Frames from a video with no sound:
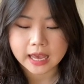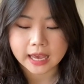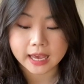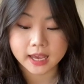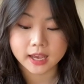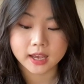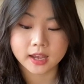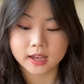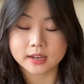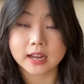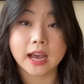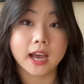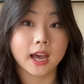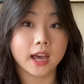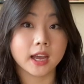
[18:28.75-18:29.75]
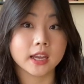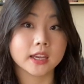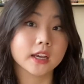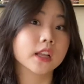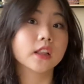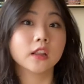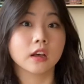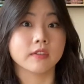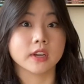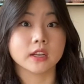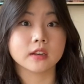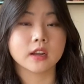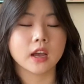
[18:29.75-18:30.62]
And I love it.